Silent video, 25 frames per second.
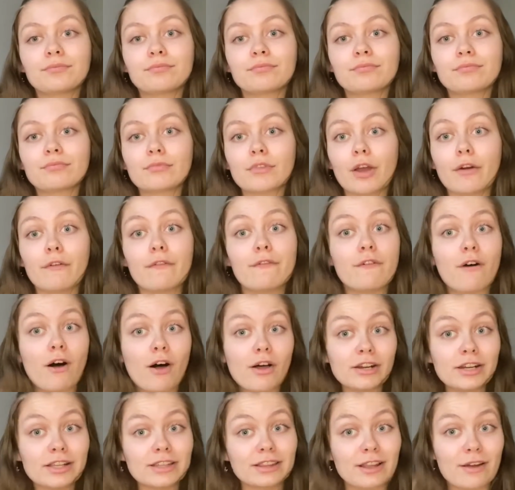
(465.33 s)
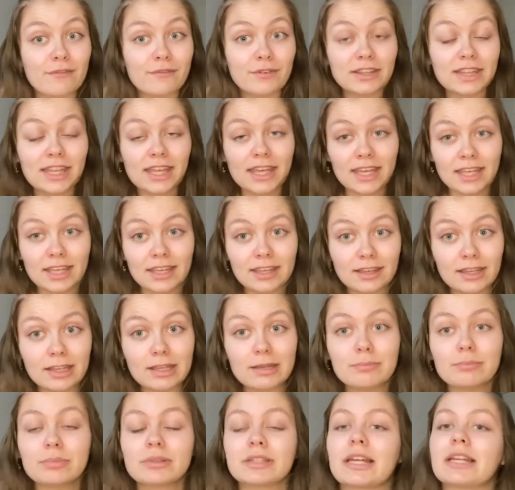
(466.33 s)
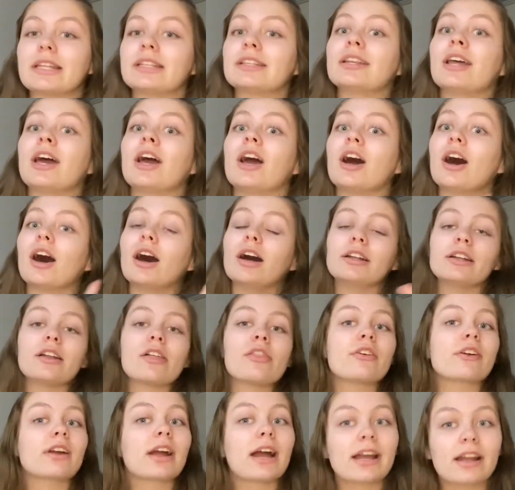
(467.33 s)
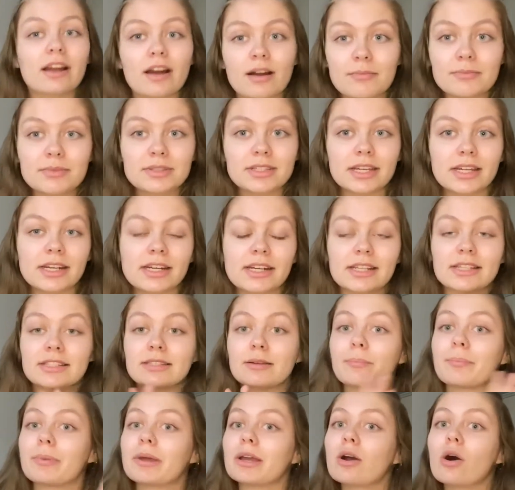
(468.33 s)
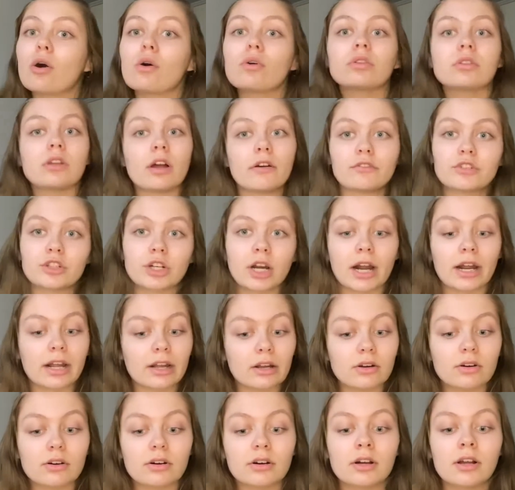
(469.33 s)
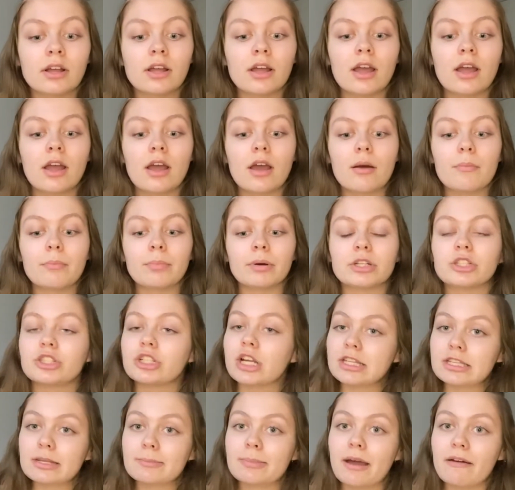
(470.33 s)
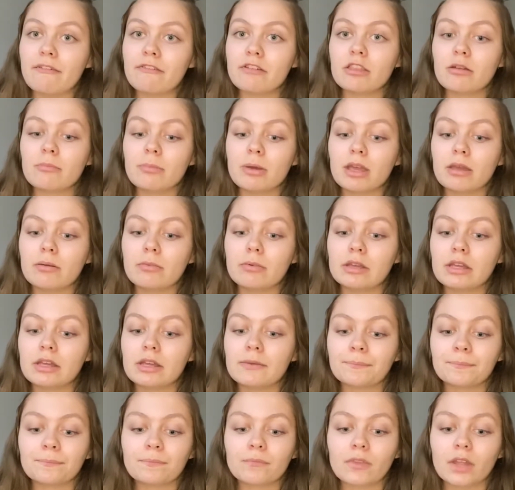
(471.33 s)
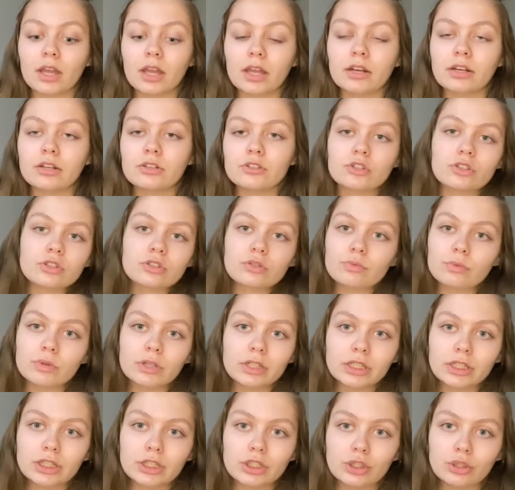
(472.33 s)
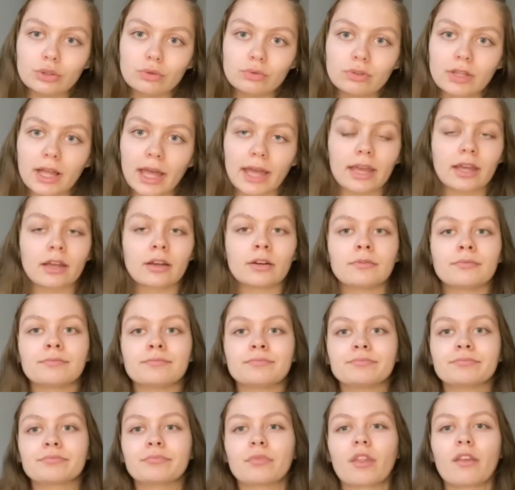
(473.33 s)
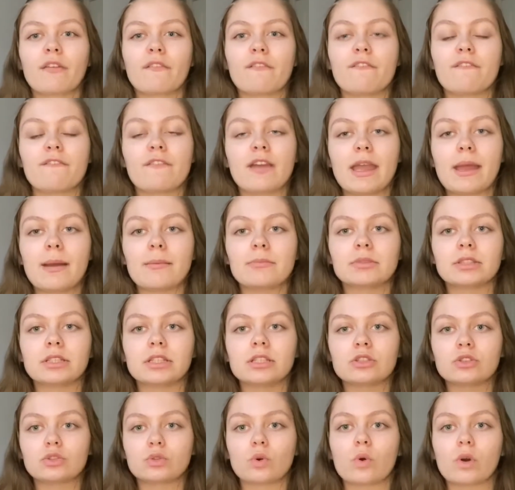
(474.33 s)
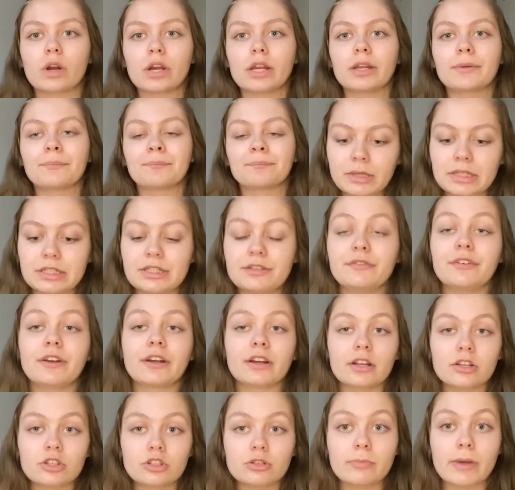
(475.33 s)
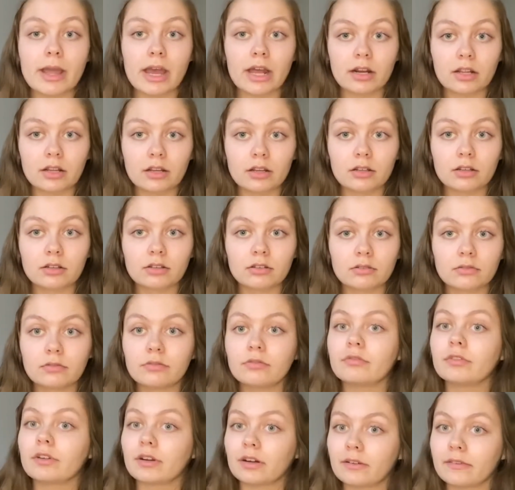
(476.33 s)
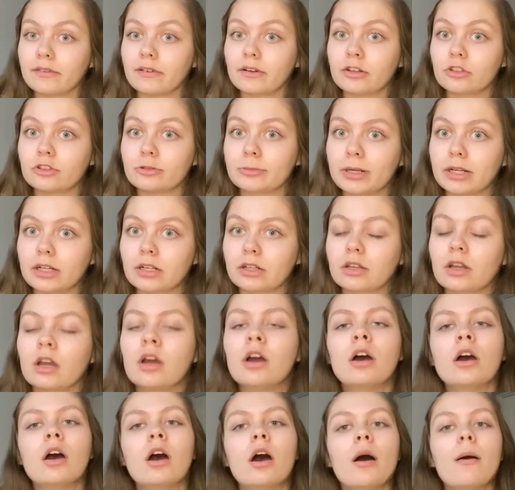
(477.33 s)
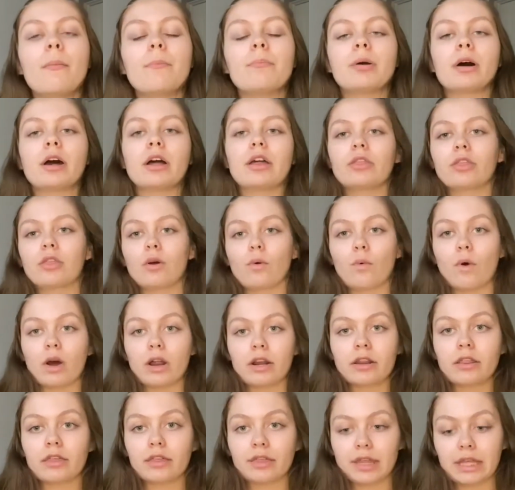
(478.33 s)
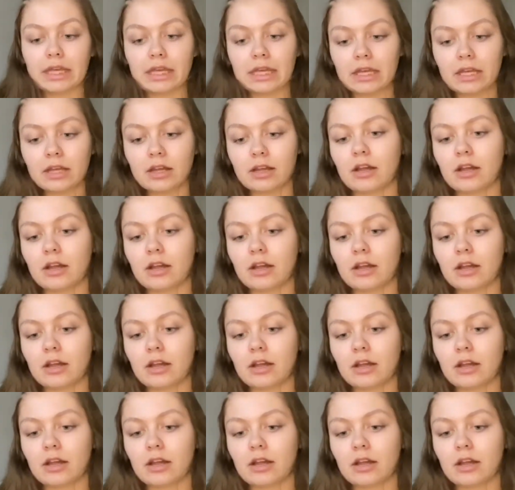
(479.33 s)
falling in love with him, but then another guy comes in. It's a big old love triangle, but she ends up having the baby, and it's just a really cute like family story. It's very dramatic, very dramatic. But the one thing